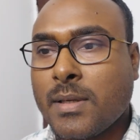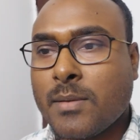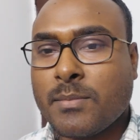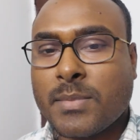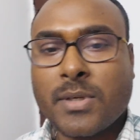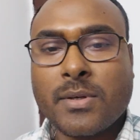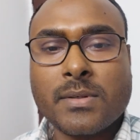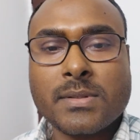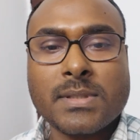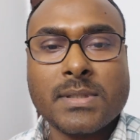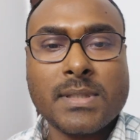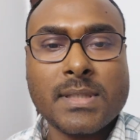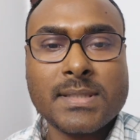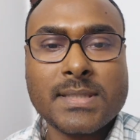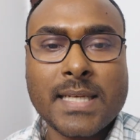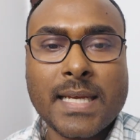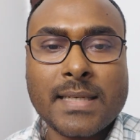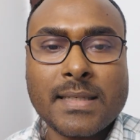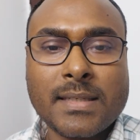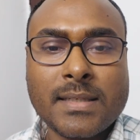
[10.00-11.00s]
because in the
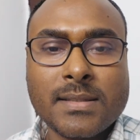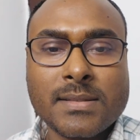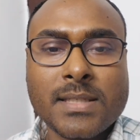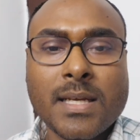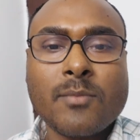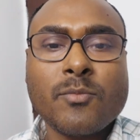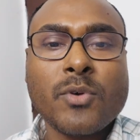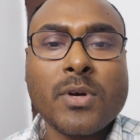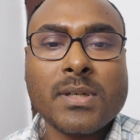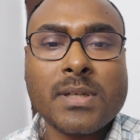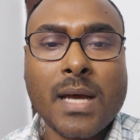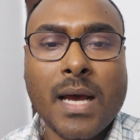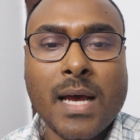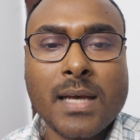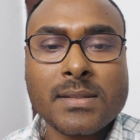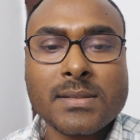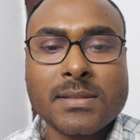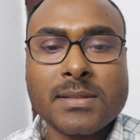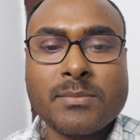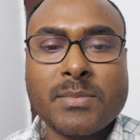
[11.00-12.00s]
channel someone
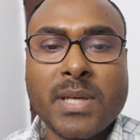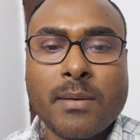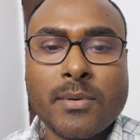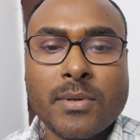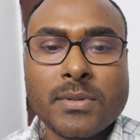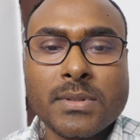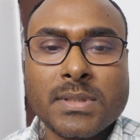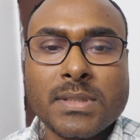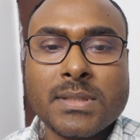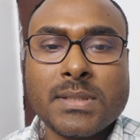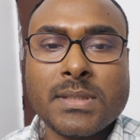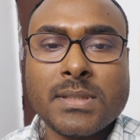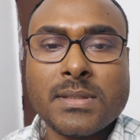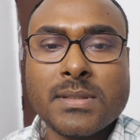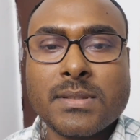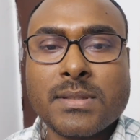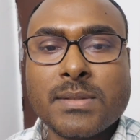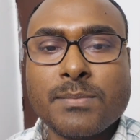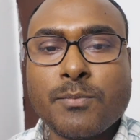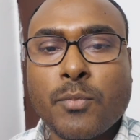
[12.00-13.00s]
asked me about
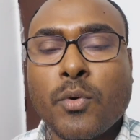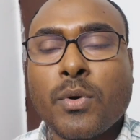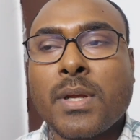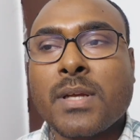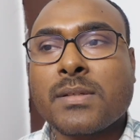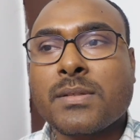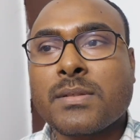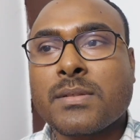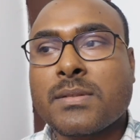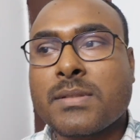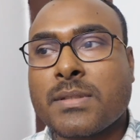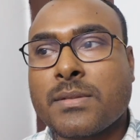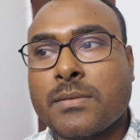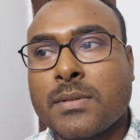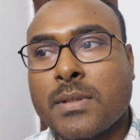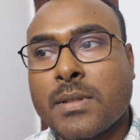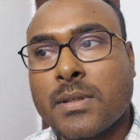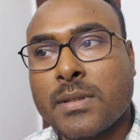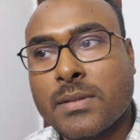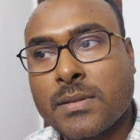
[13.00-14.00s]
the polar
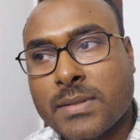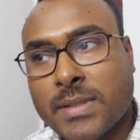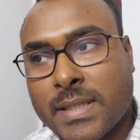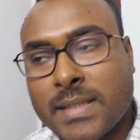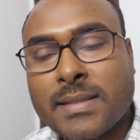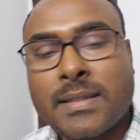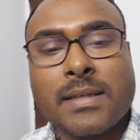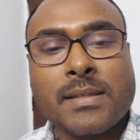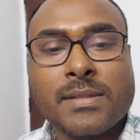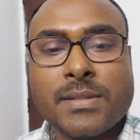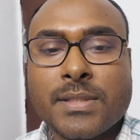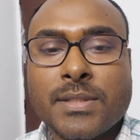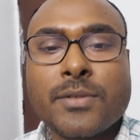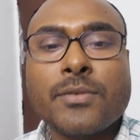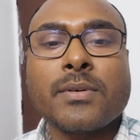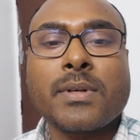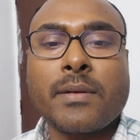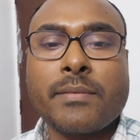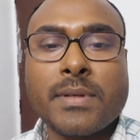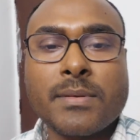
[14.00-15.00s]
zenithal
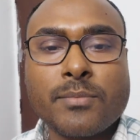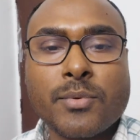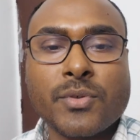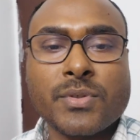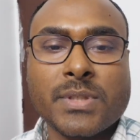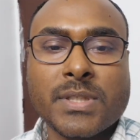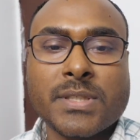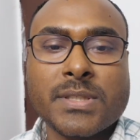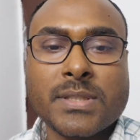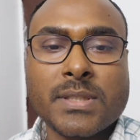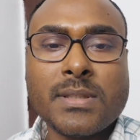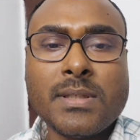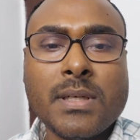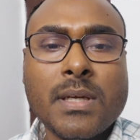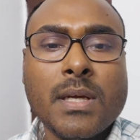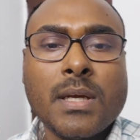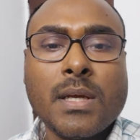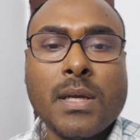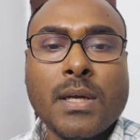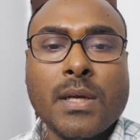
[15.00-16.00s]
stereographic projection.
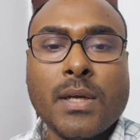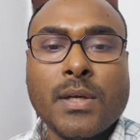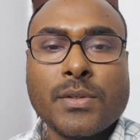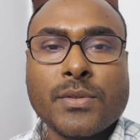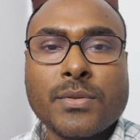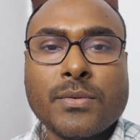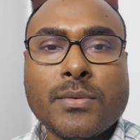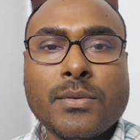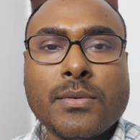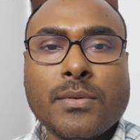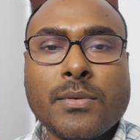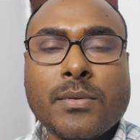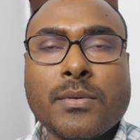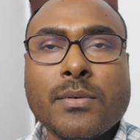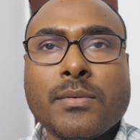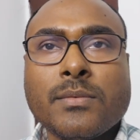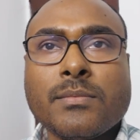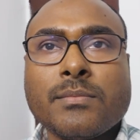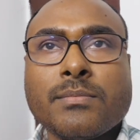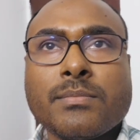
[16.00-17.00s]

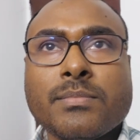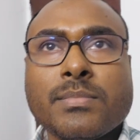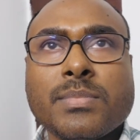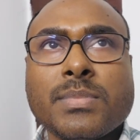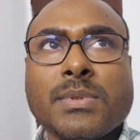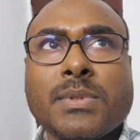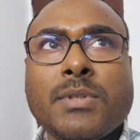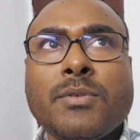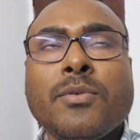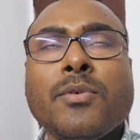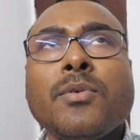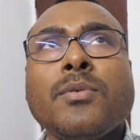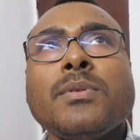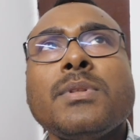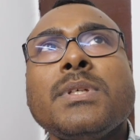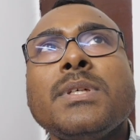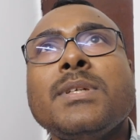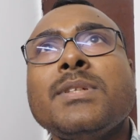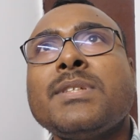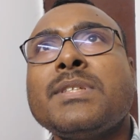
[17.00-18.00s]
So
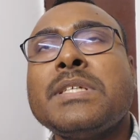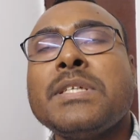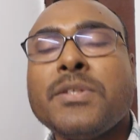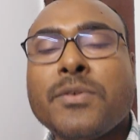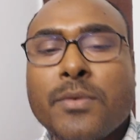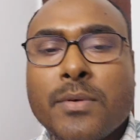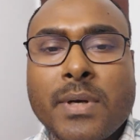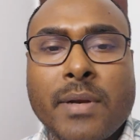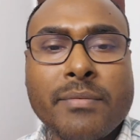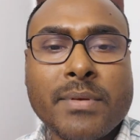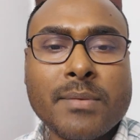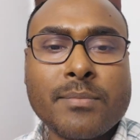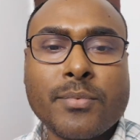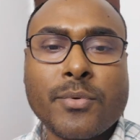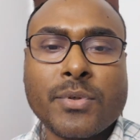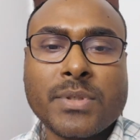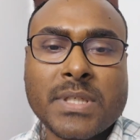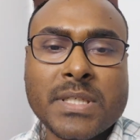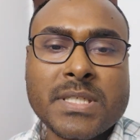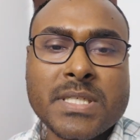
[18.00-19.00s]
the stereographic
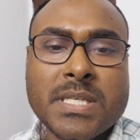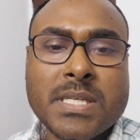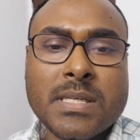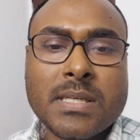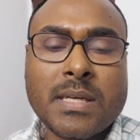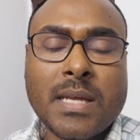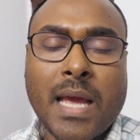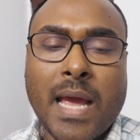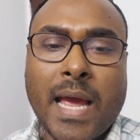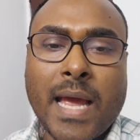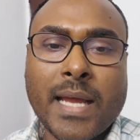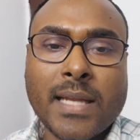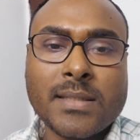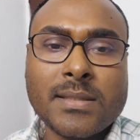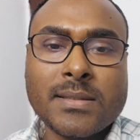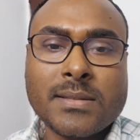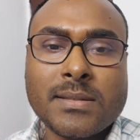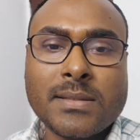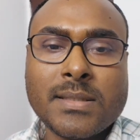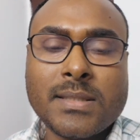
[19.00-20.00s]
projection
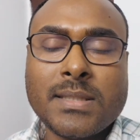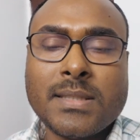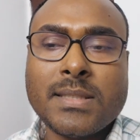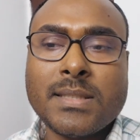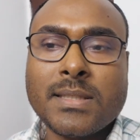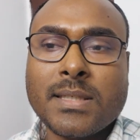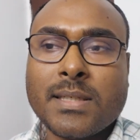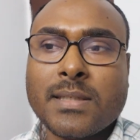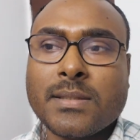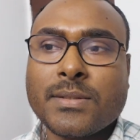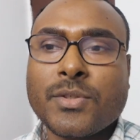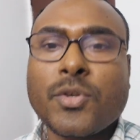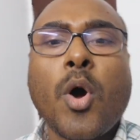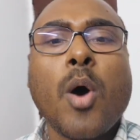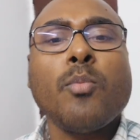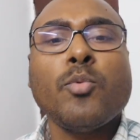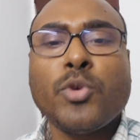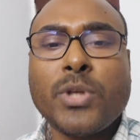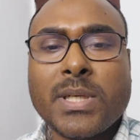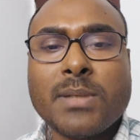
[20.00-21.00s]
and the
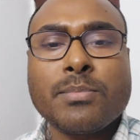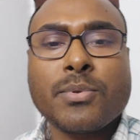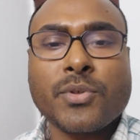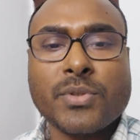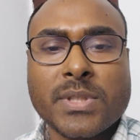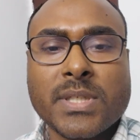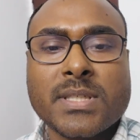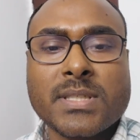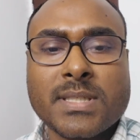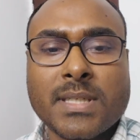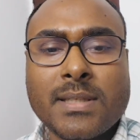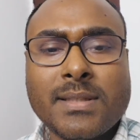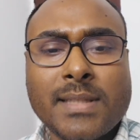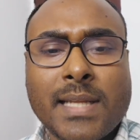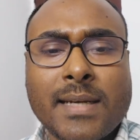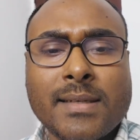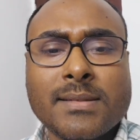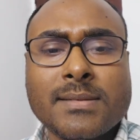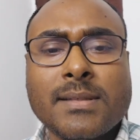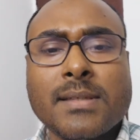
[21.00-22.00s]
mnemonic projection,
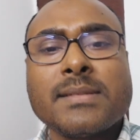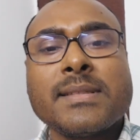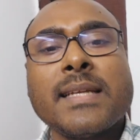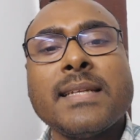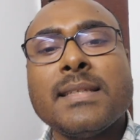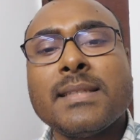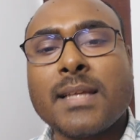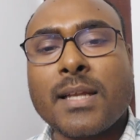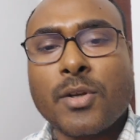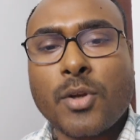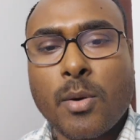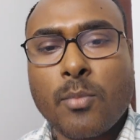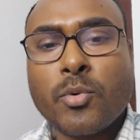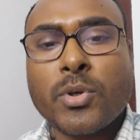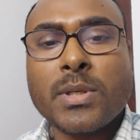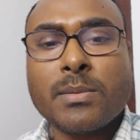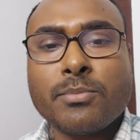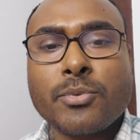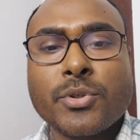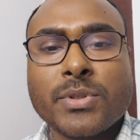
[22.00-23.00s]
that is the zenithal
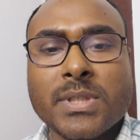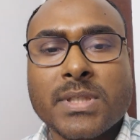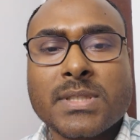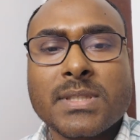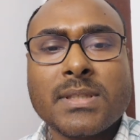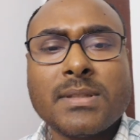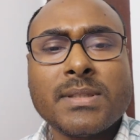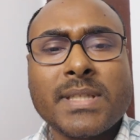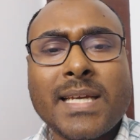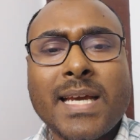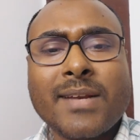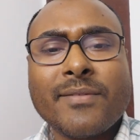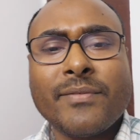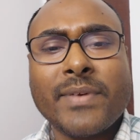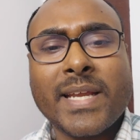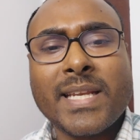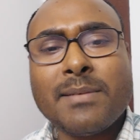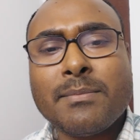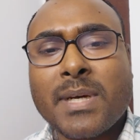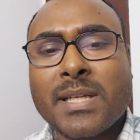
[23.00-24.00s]
mnemonic projection, they are
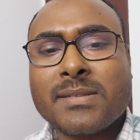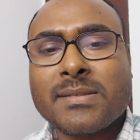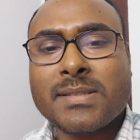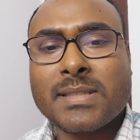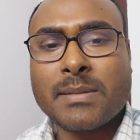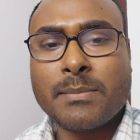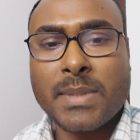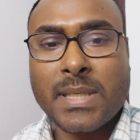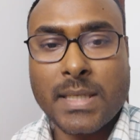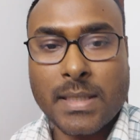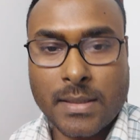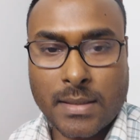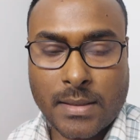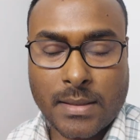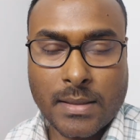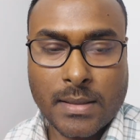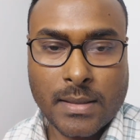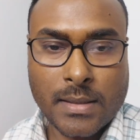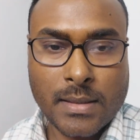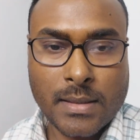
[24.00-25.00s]
very much similar.